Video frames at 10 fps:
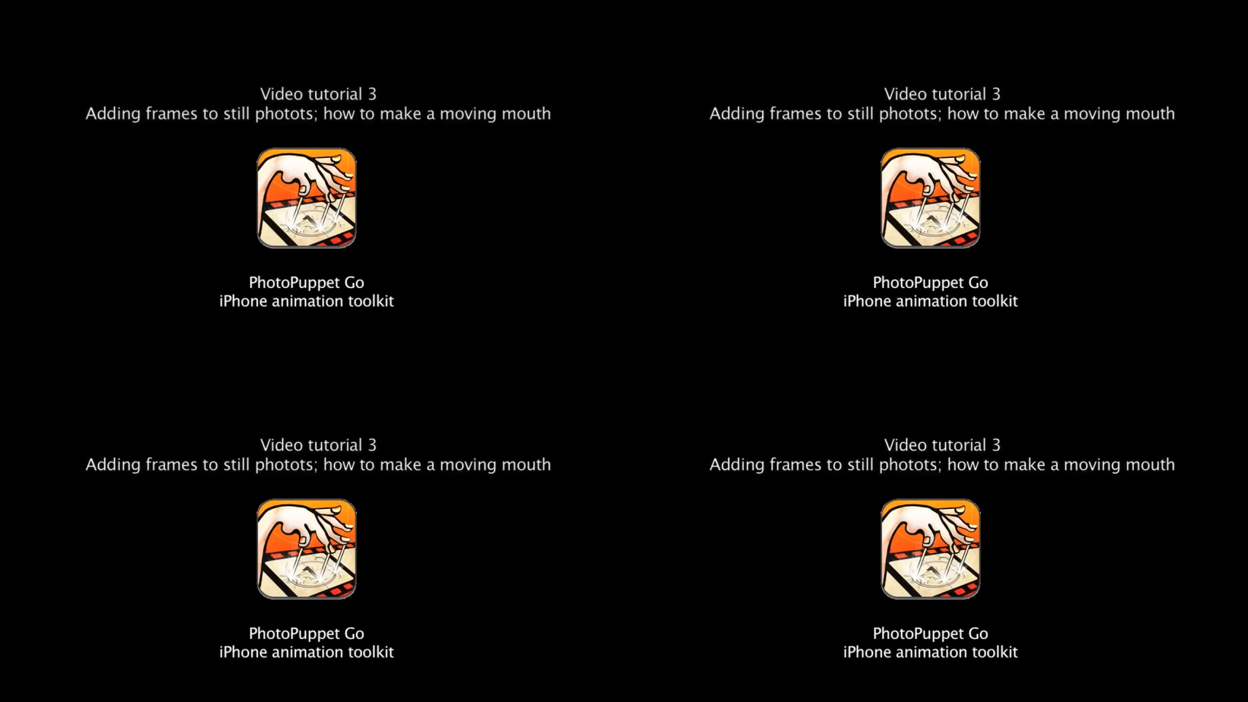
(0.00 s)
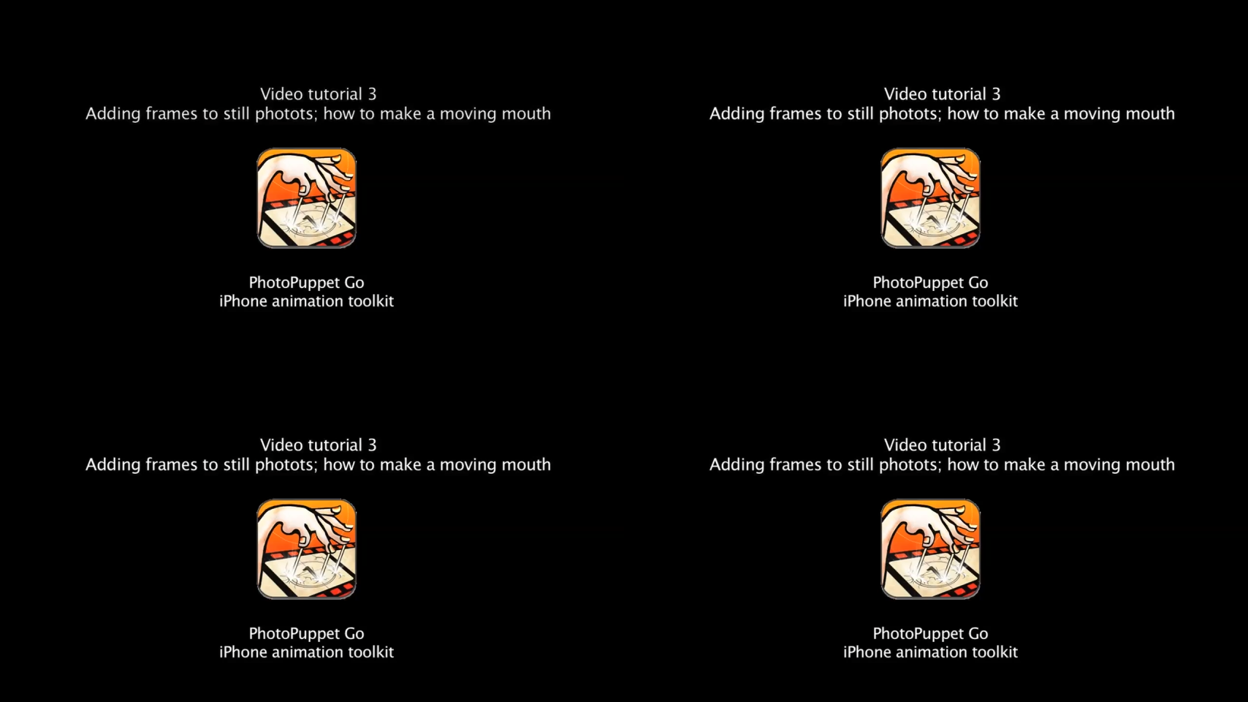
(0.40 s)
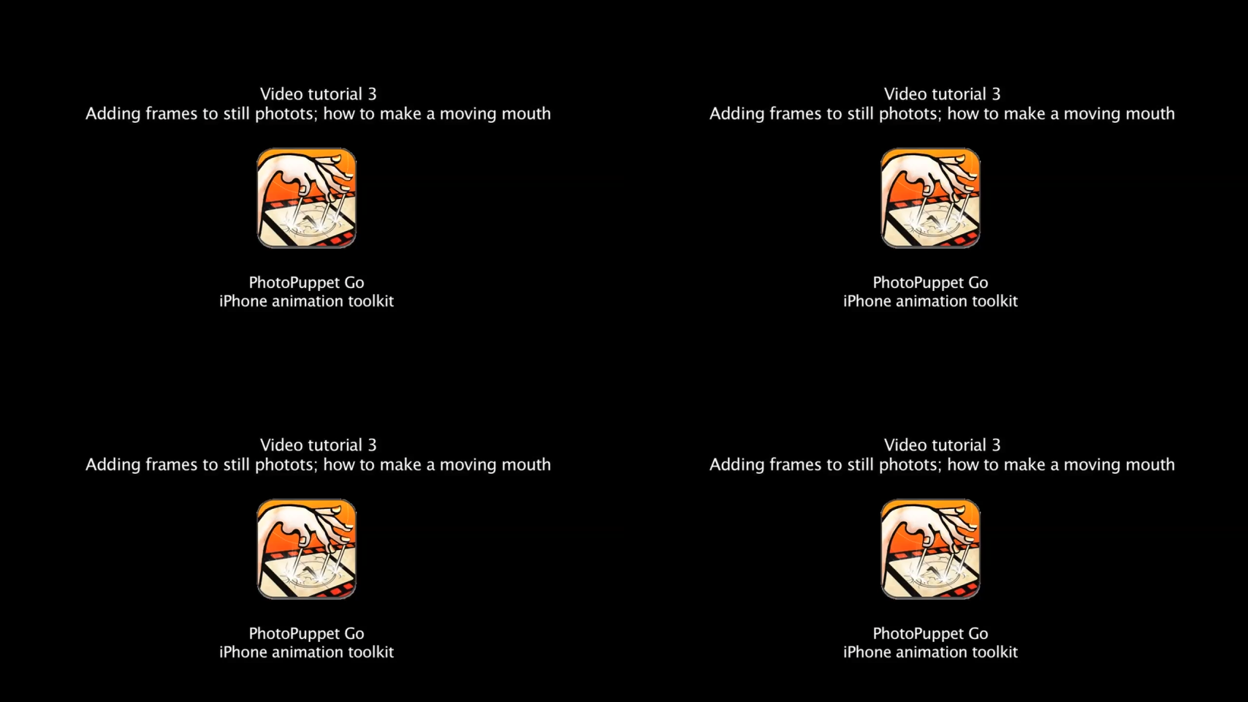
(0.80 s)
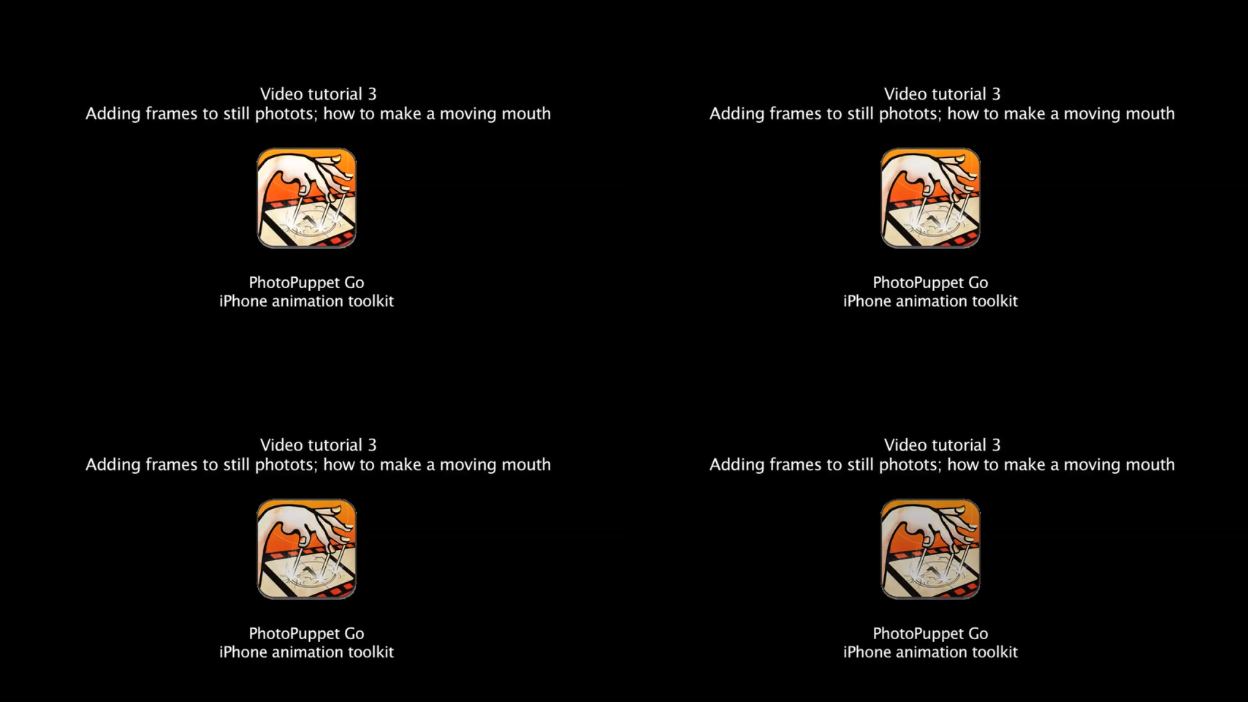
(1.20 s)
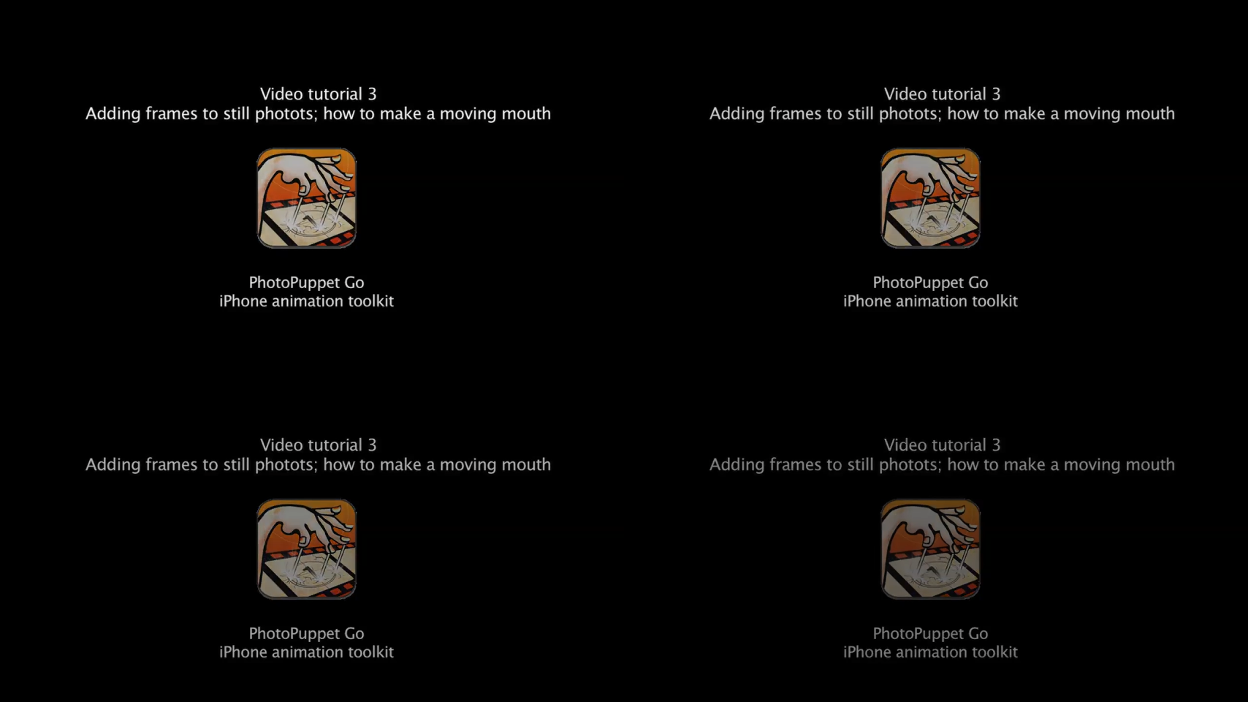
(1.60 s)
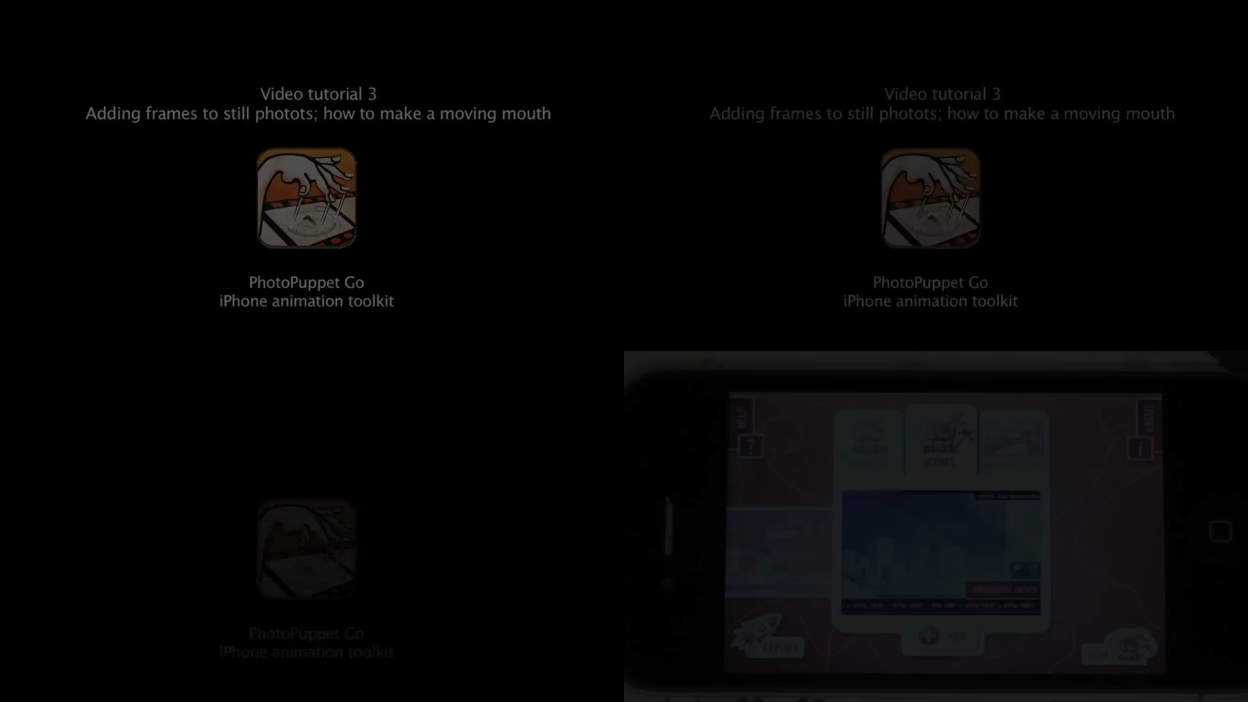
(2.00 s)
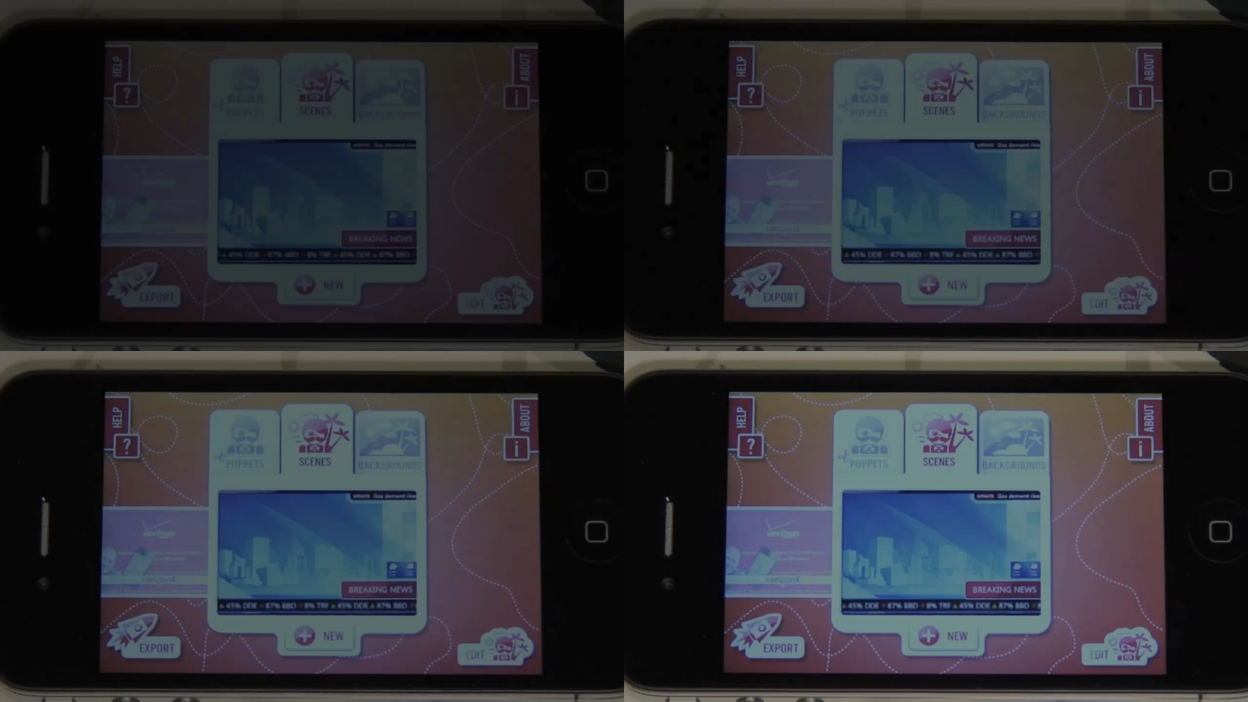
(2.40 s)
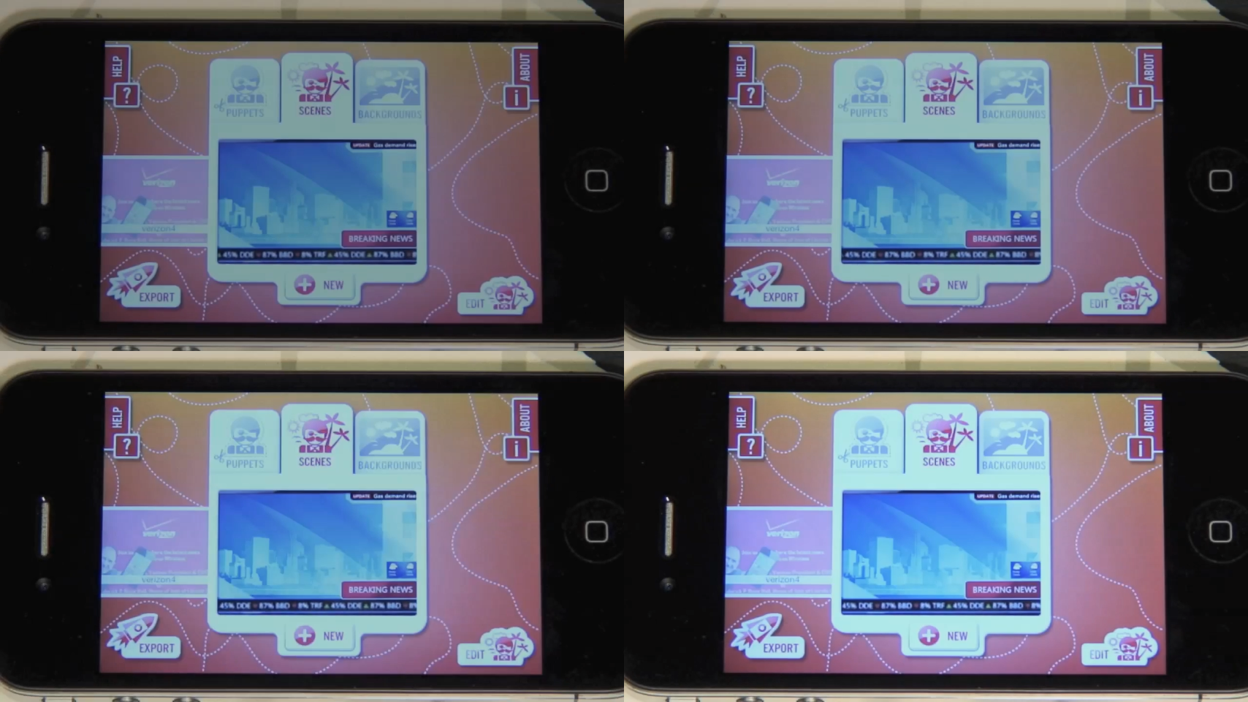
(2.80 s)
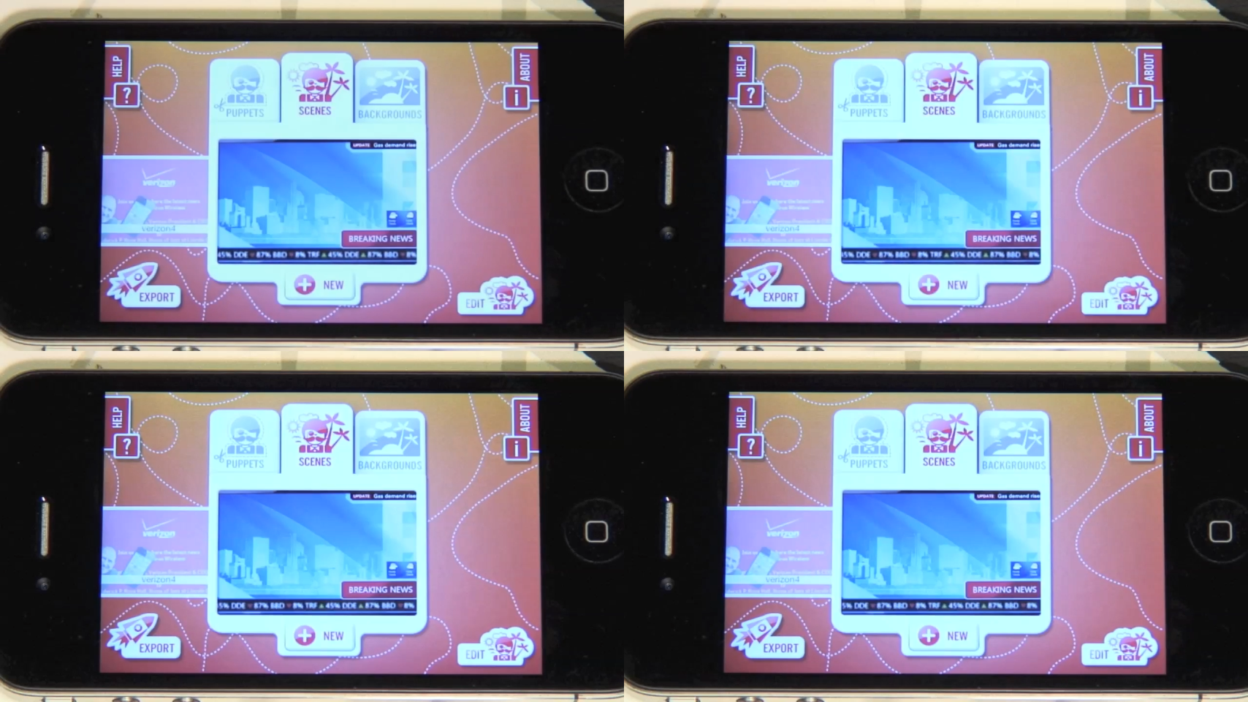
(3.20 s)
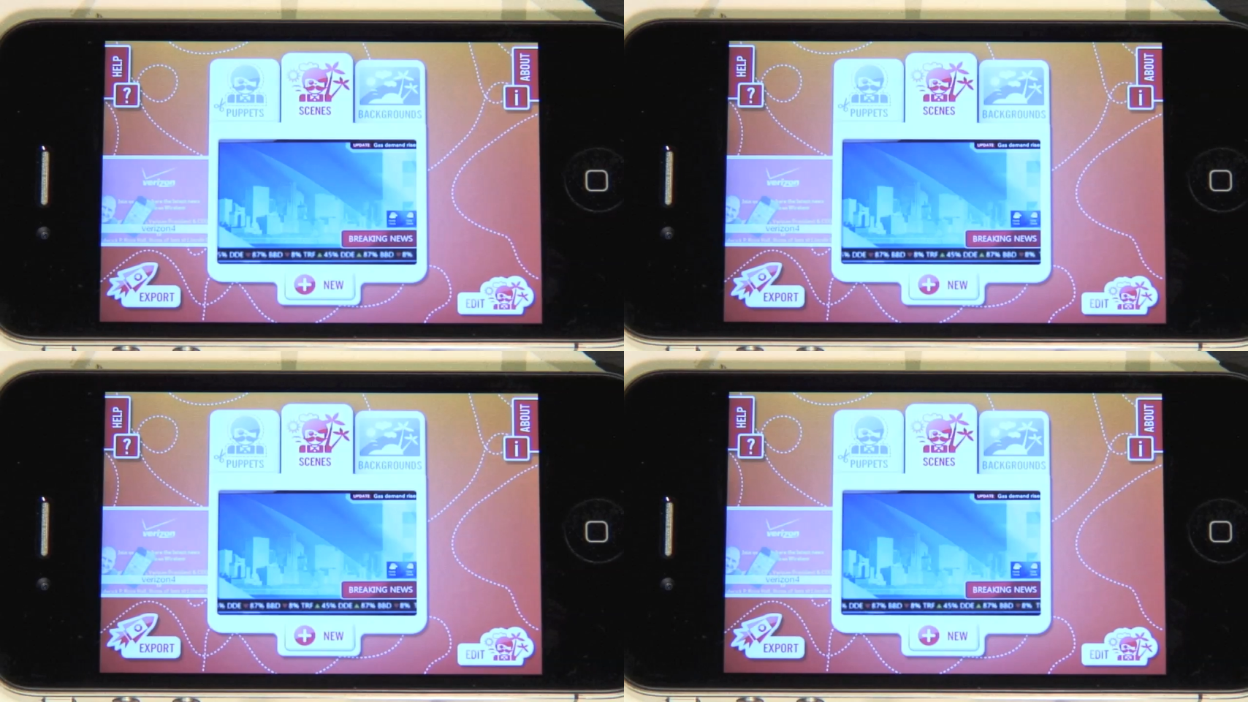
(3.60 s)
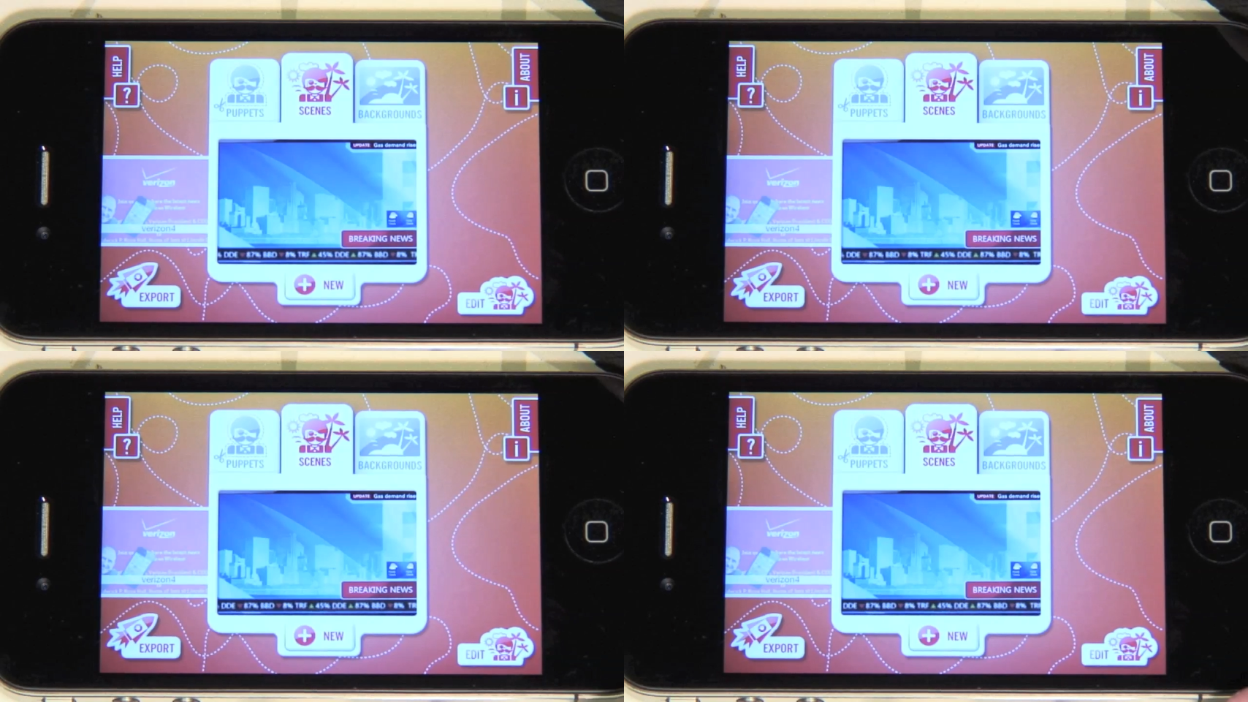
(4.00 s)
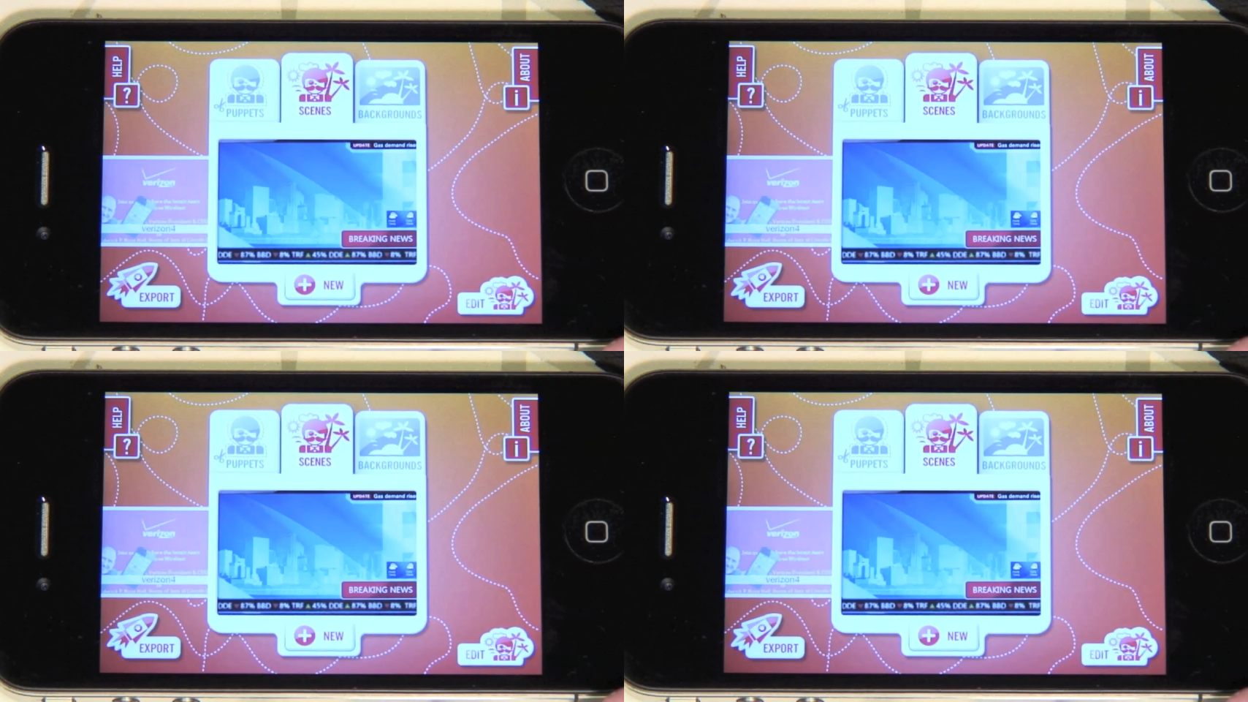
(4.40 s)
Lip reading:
No face is visible, so there are no lips to read.